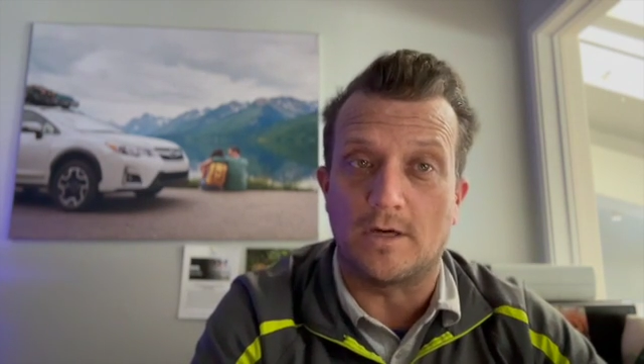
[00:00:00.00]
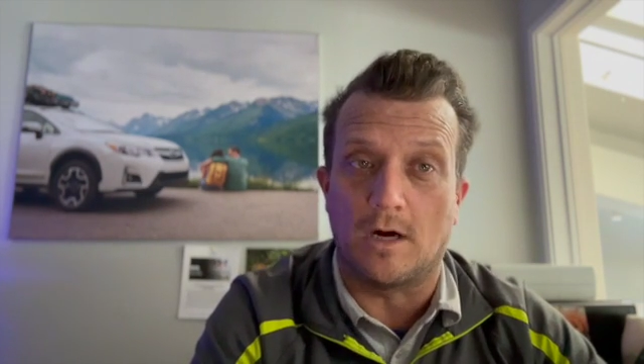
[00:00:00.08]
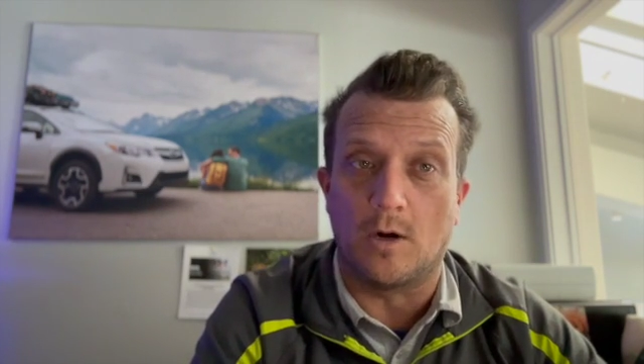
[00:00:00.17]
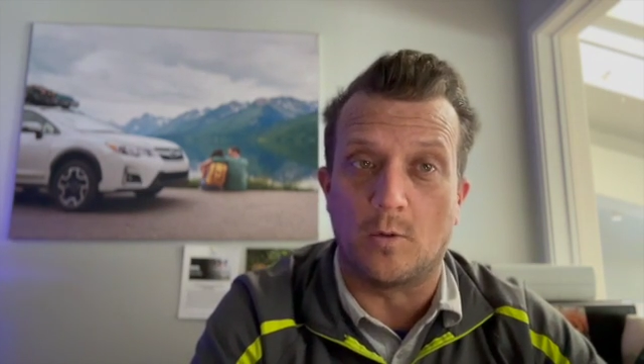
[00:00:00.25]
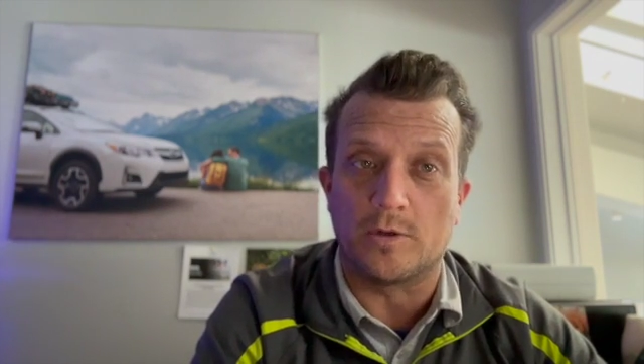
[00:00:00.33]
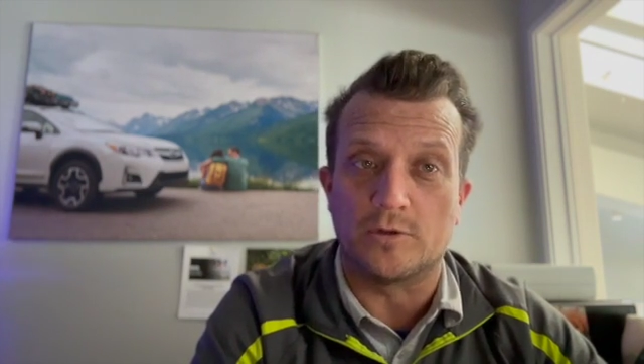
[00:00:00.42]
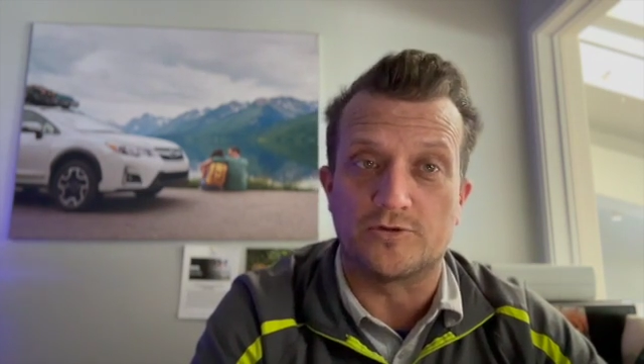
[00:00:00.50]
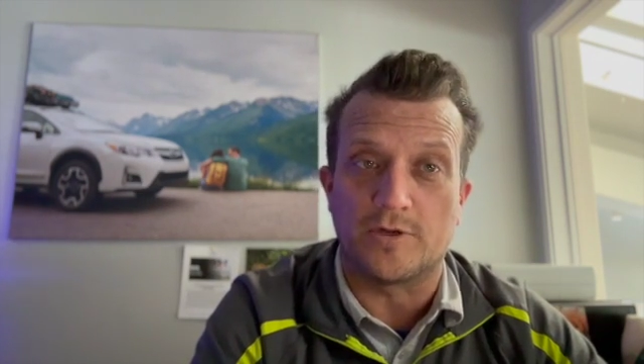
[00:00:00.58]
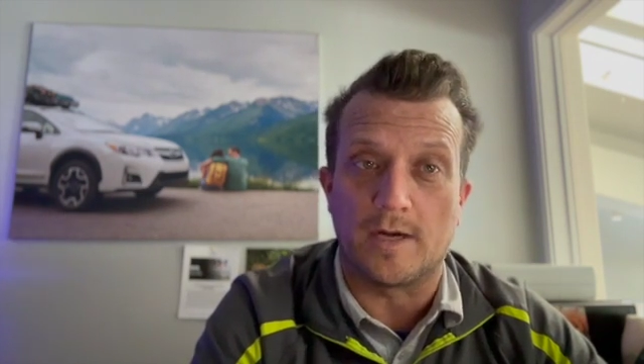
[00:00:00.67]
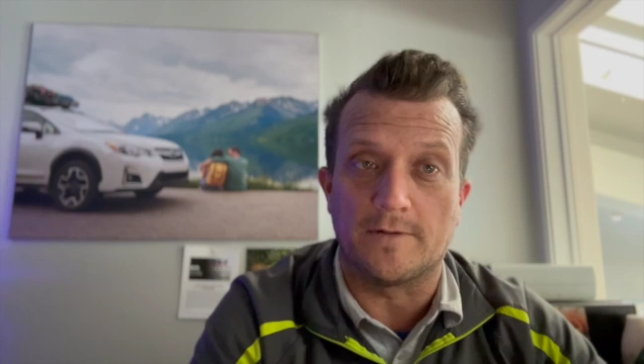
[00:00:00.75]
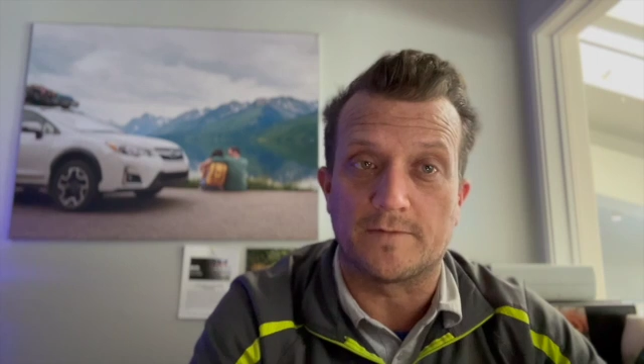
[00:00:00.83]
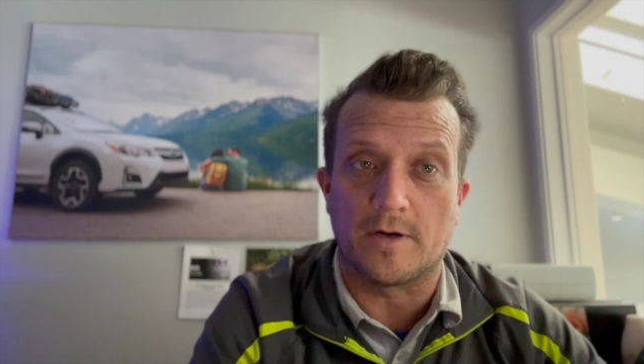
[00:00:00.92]
all-wheel
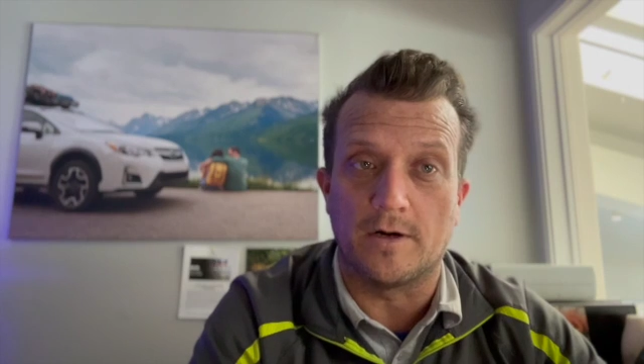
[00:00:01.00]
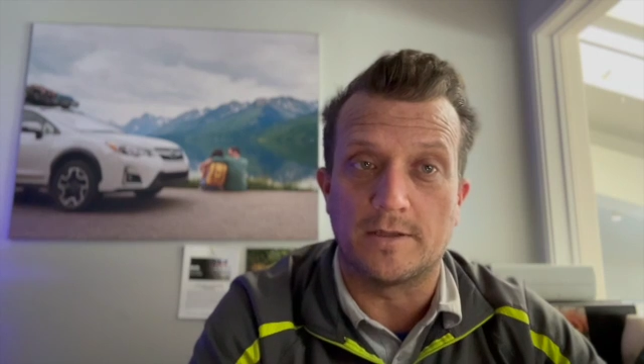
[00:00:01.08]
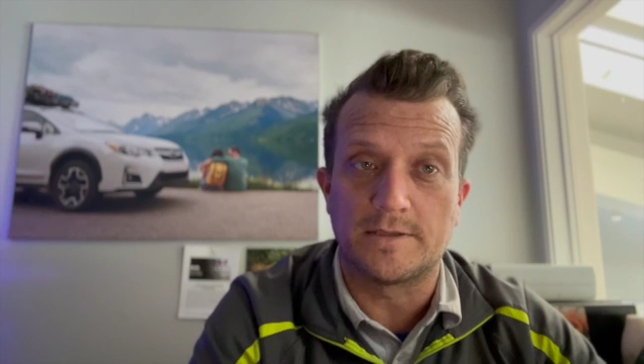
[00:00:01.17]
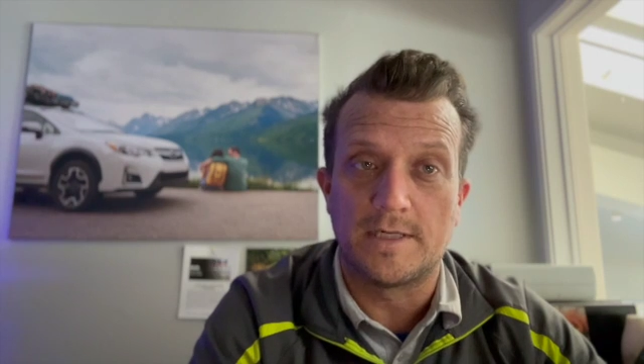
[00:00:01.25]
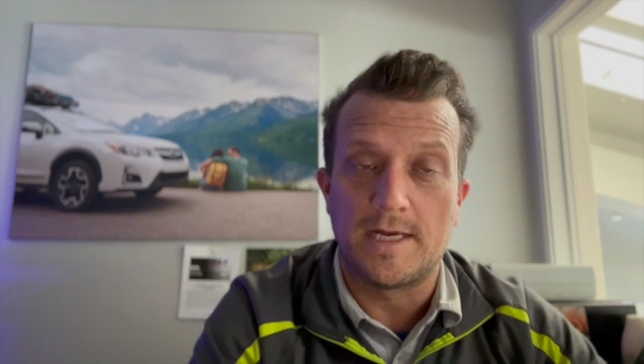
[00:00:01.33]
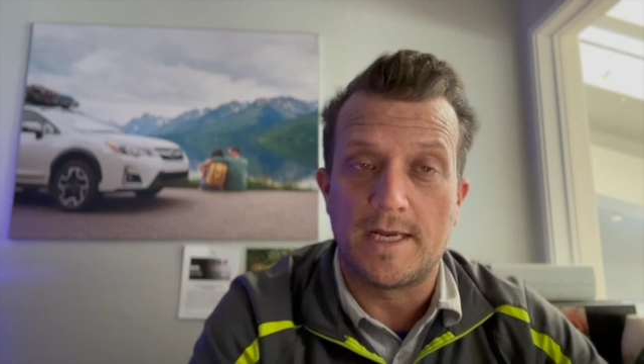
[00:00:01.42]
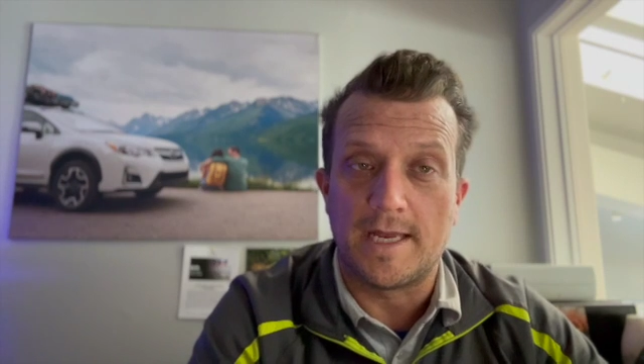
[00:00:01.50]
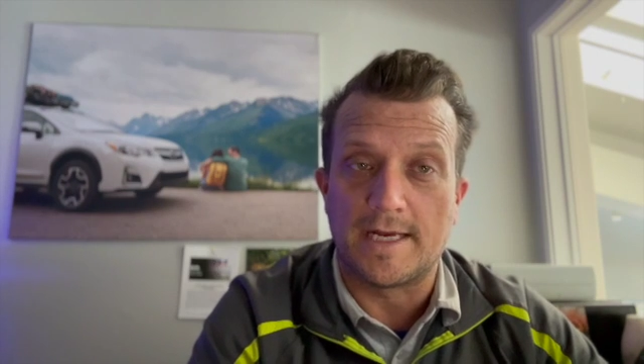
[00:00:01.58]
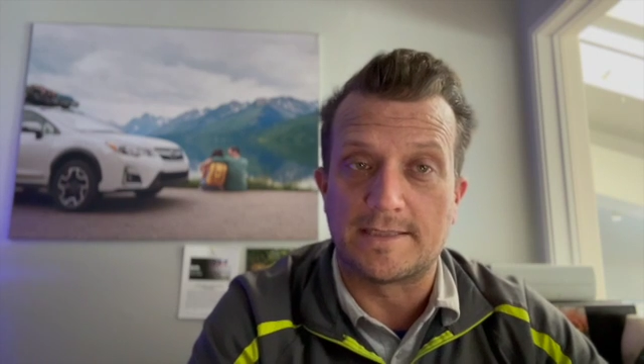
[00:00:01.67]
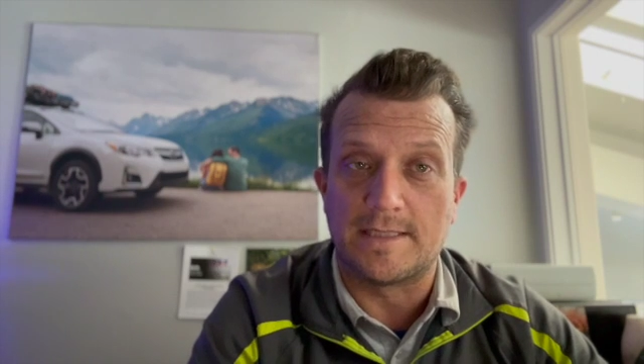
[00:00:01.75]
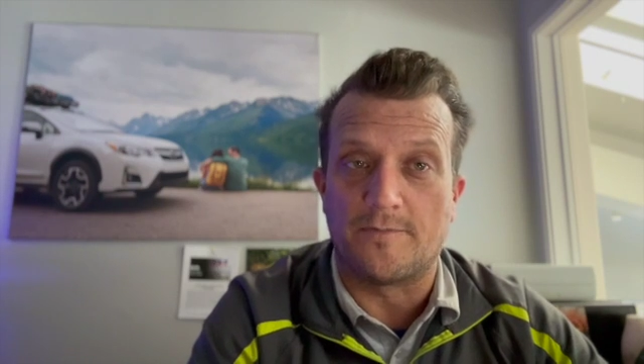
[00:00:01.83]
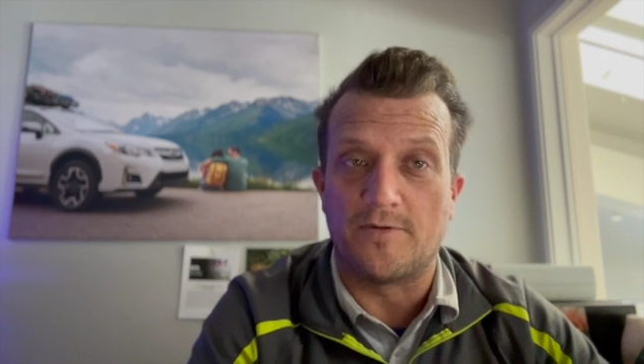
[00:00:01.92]
drive cars,
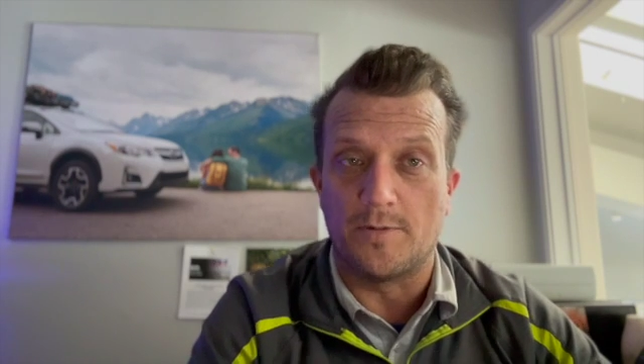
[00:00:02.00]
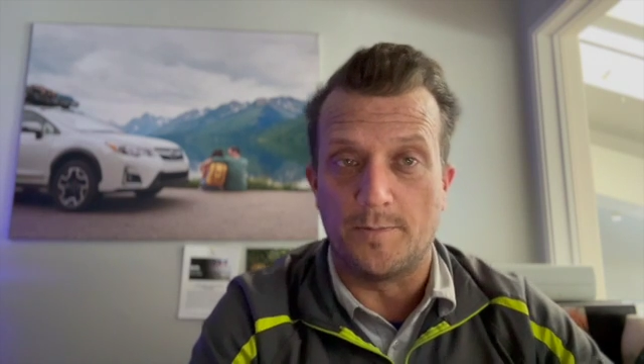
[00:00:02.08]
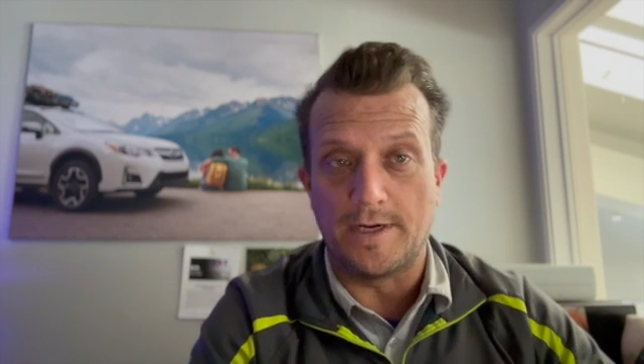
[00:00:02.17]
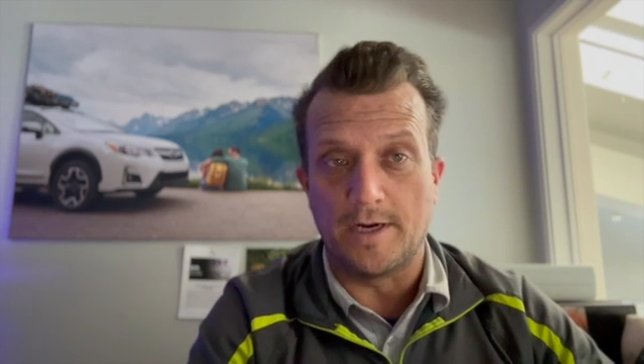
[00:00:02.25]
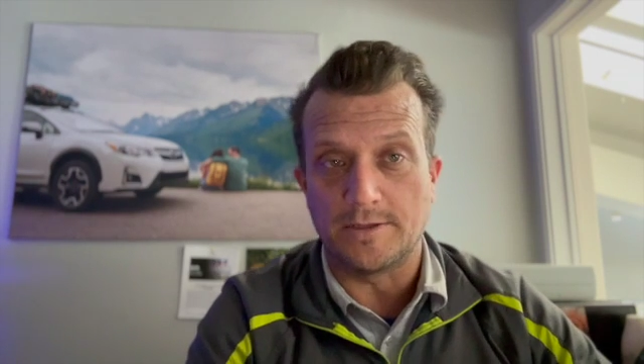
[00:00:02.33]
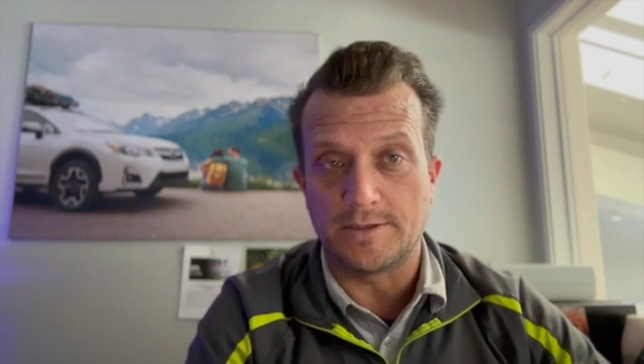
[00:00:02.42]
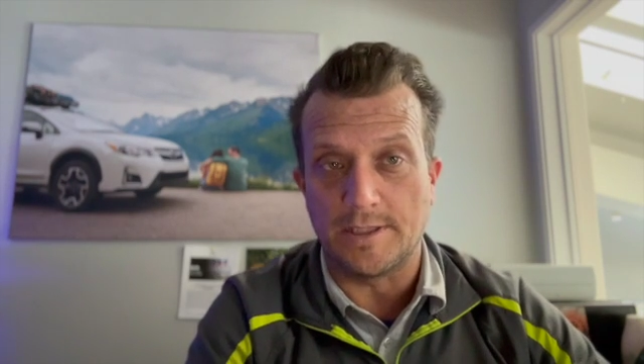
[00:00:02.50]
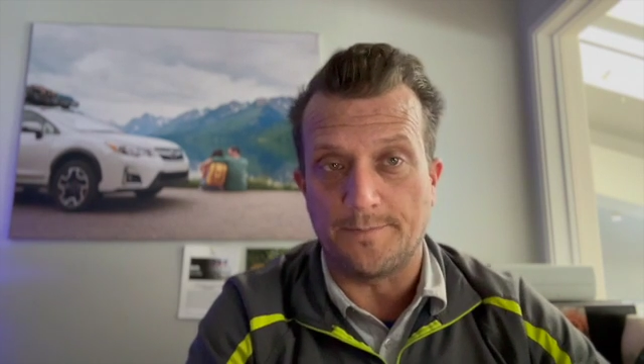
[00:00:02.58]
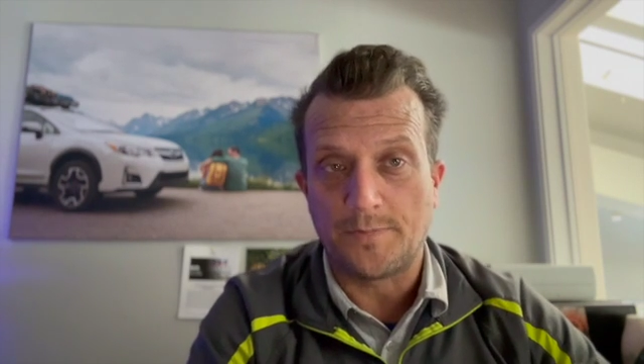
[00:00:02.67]
except for the BRZ.